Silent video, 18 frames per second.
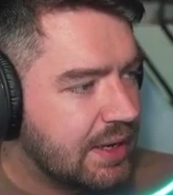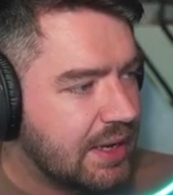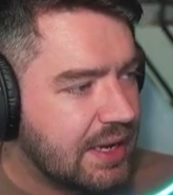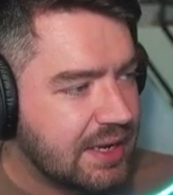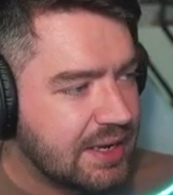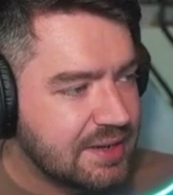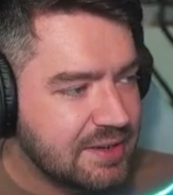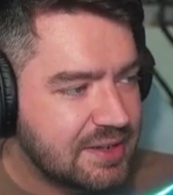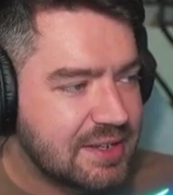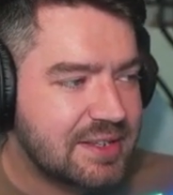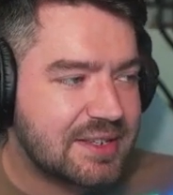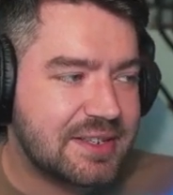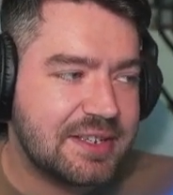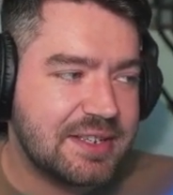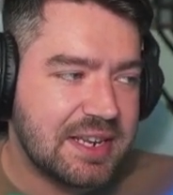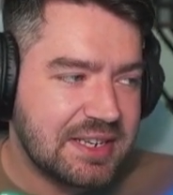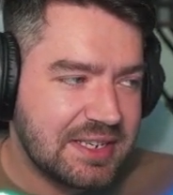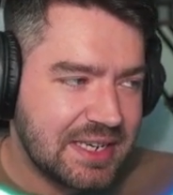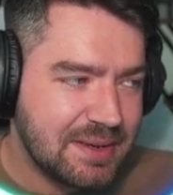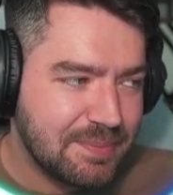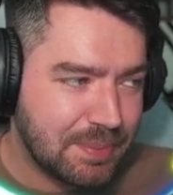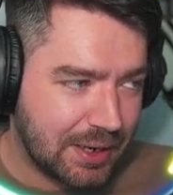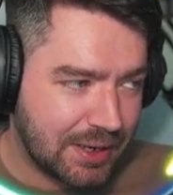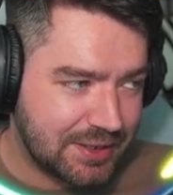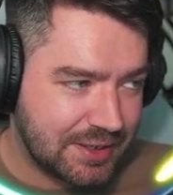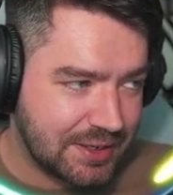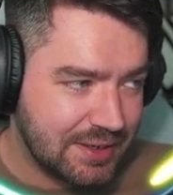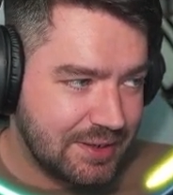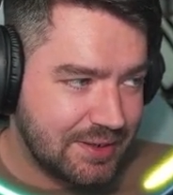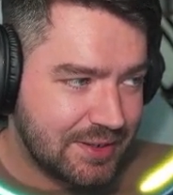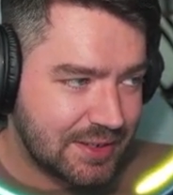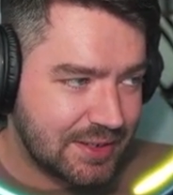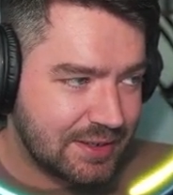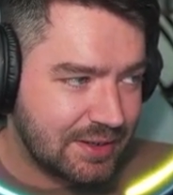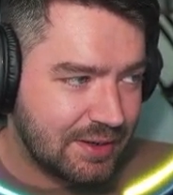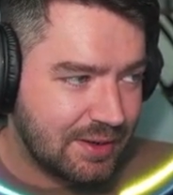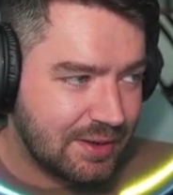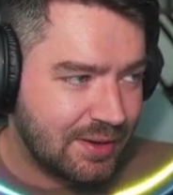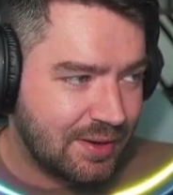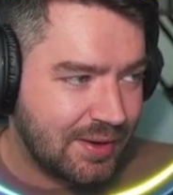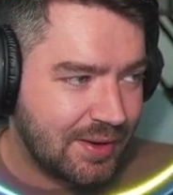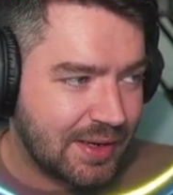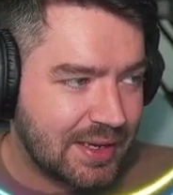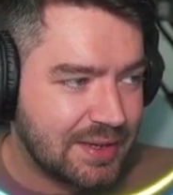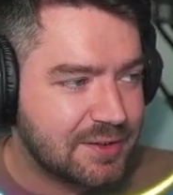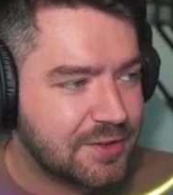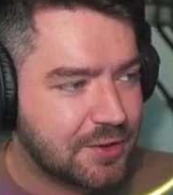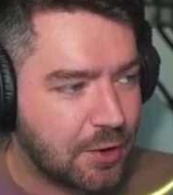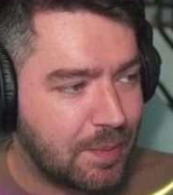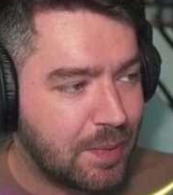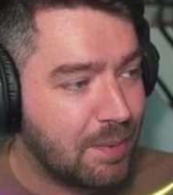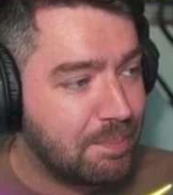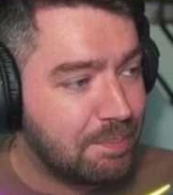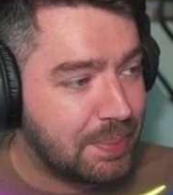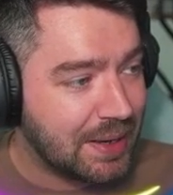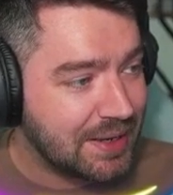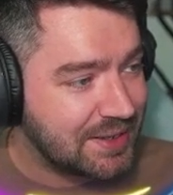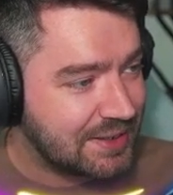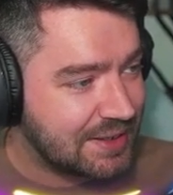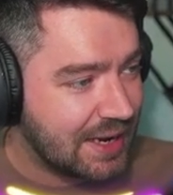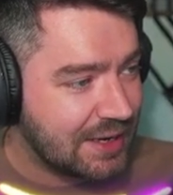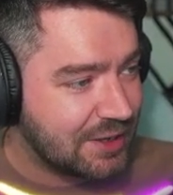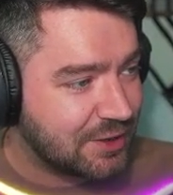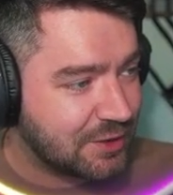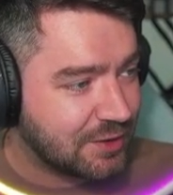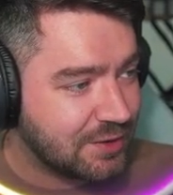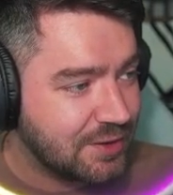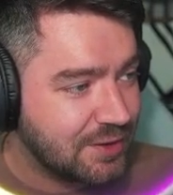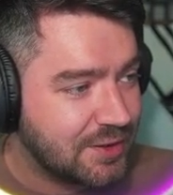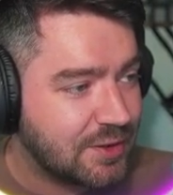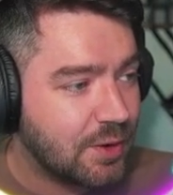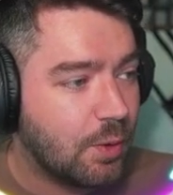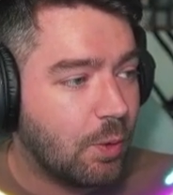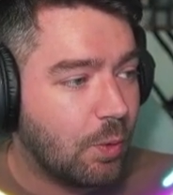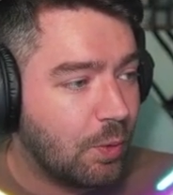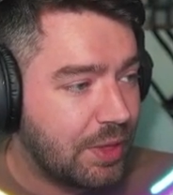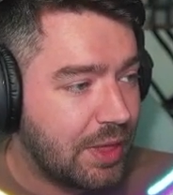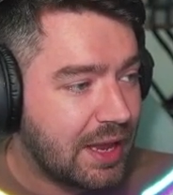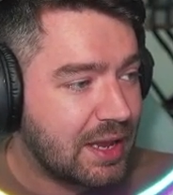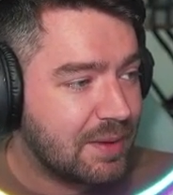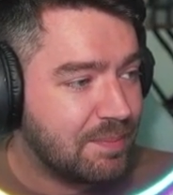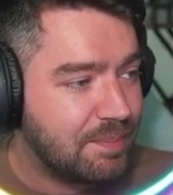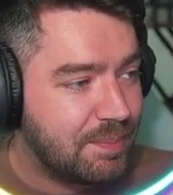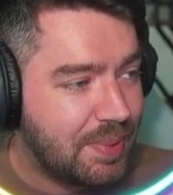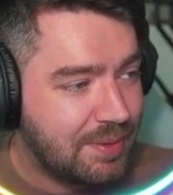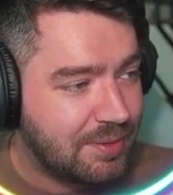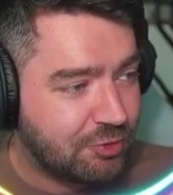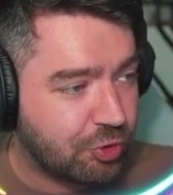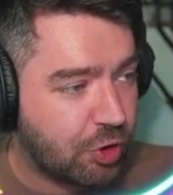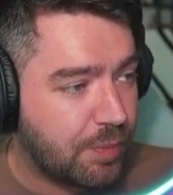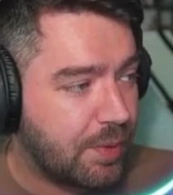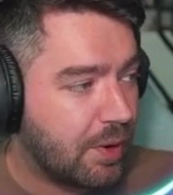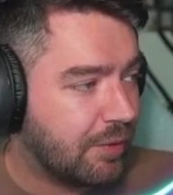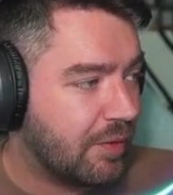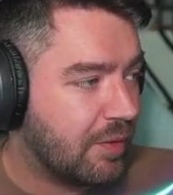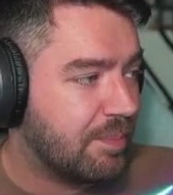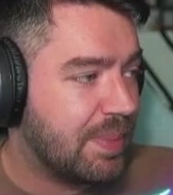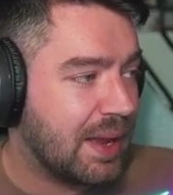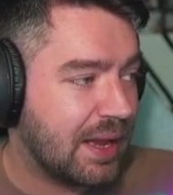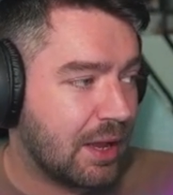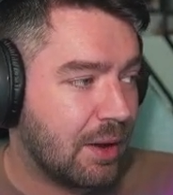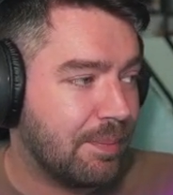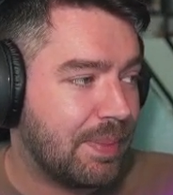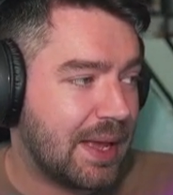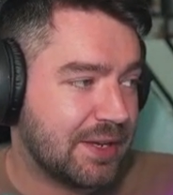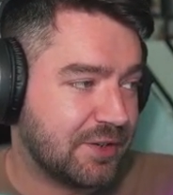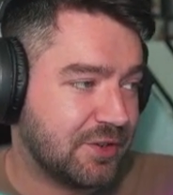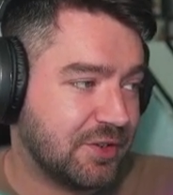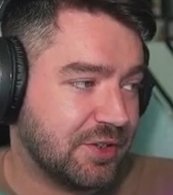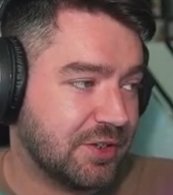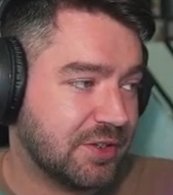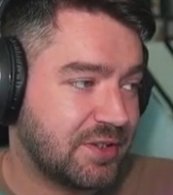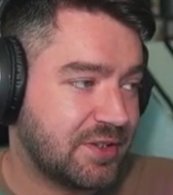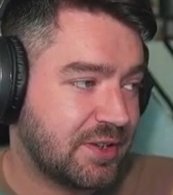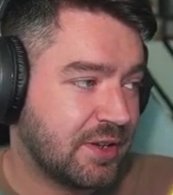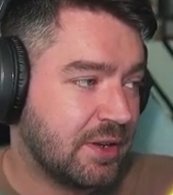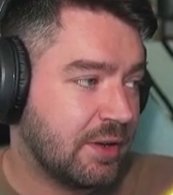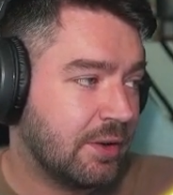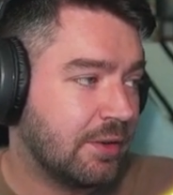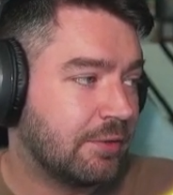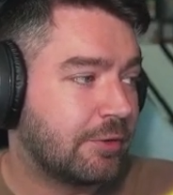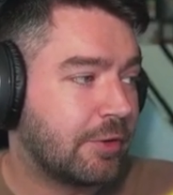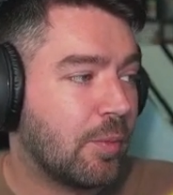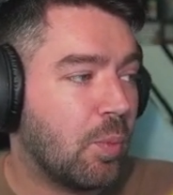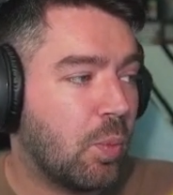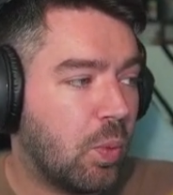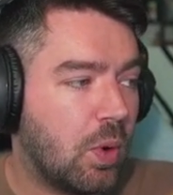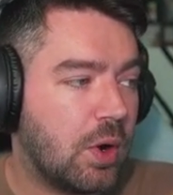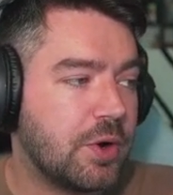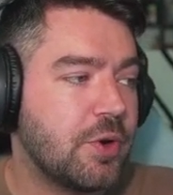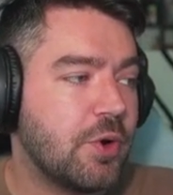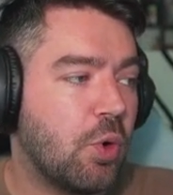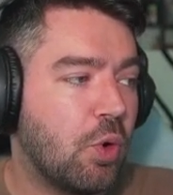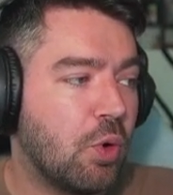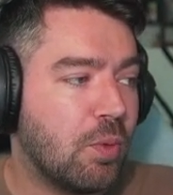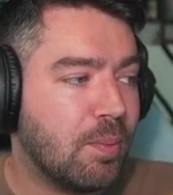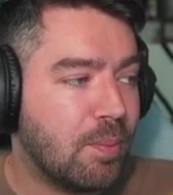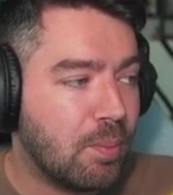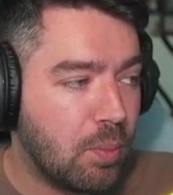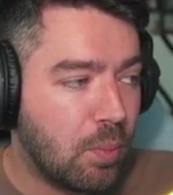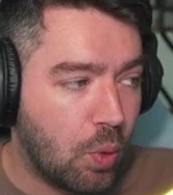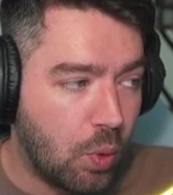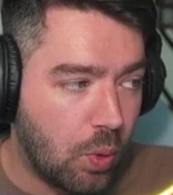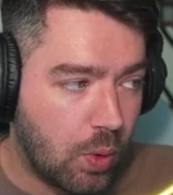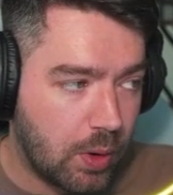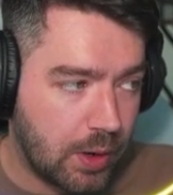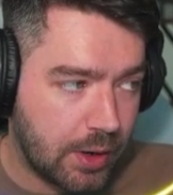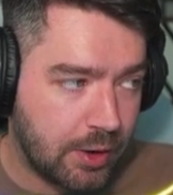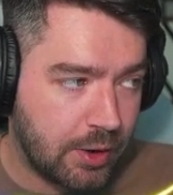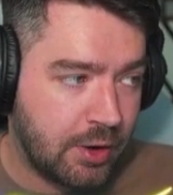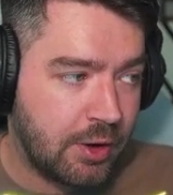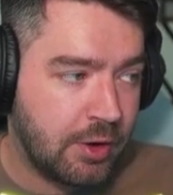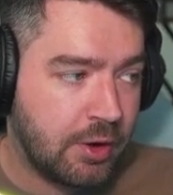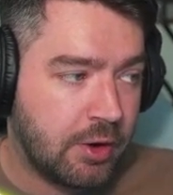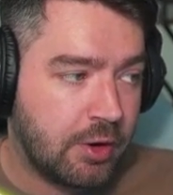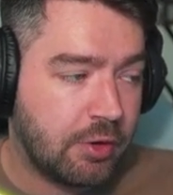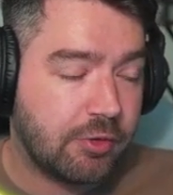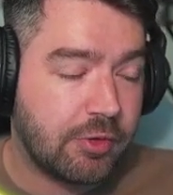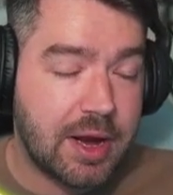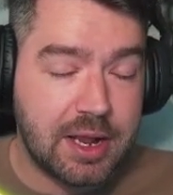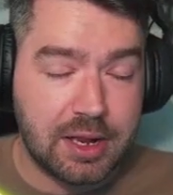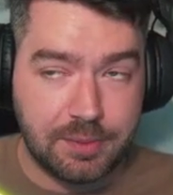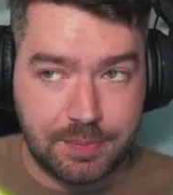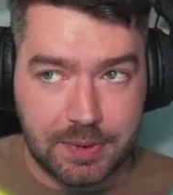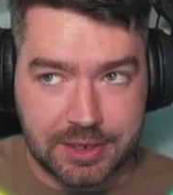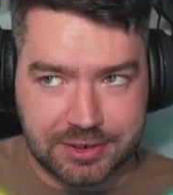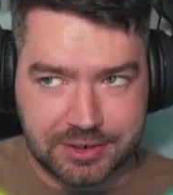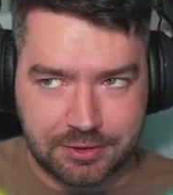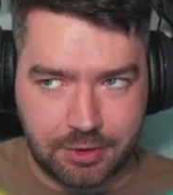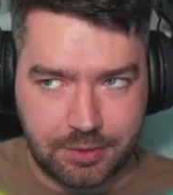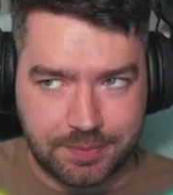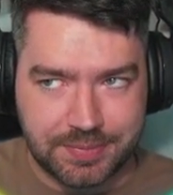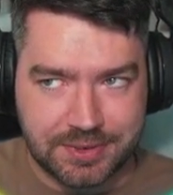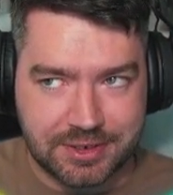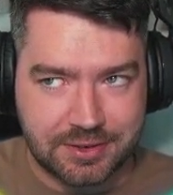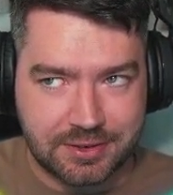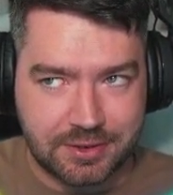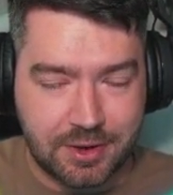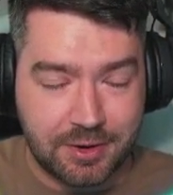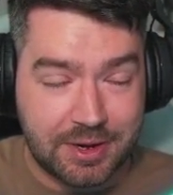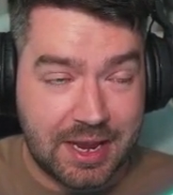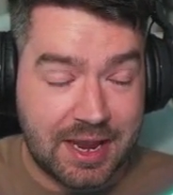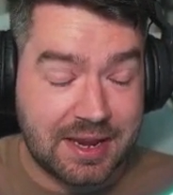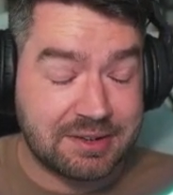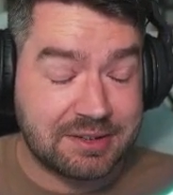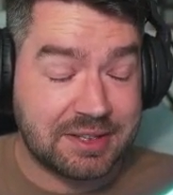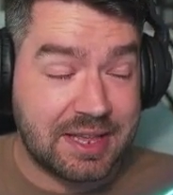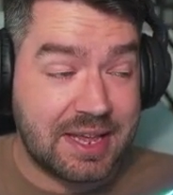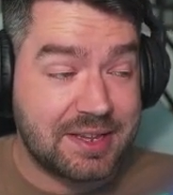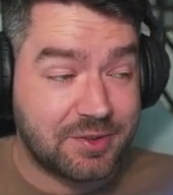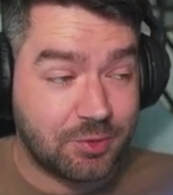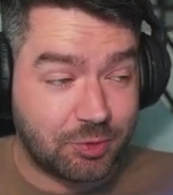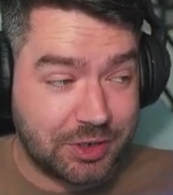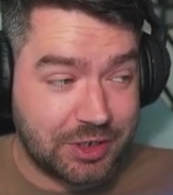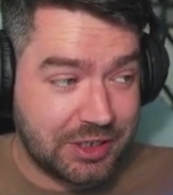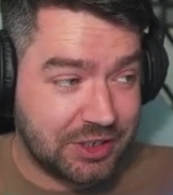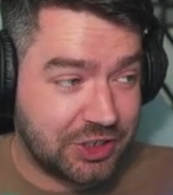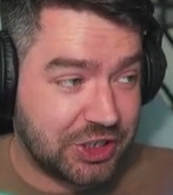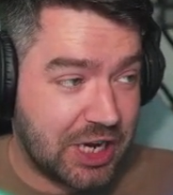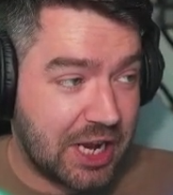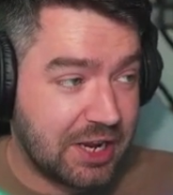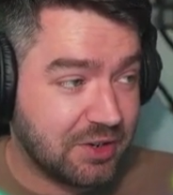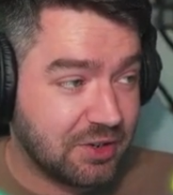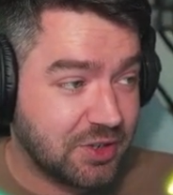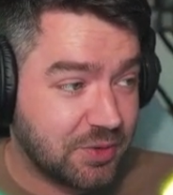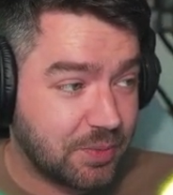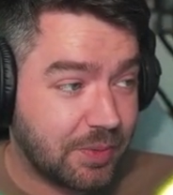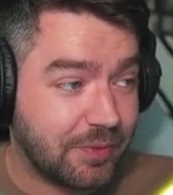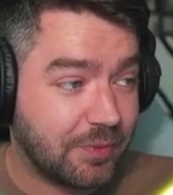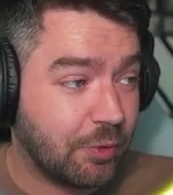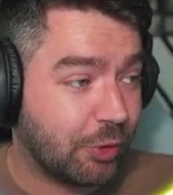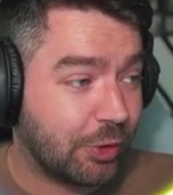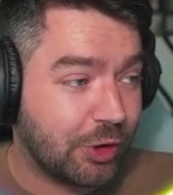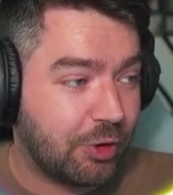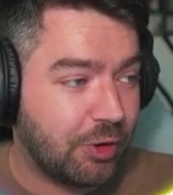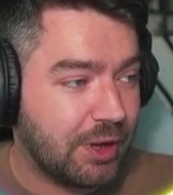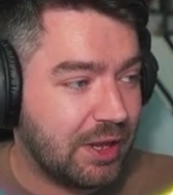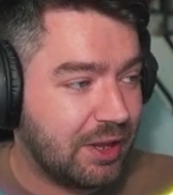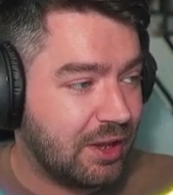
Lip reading: Intercity buses can stop at bus stations, or they can drop off and pick up passengers from one or more regular bus stops. Okay, so that's already changed. We've already got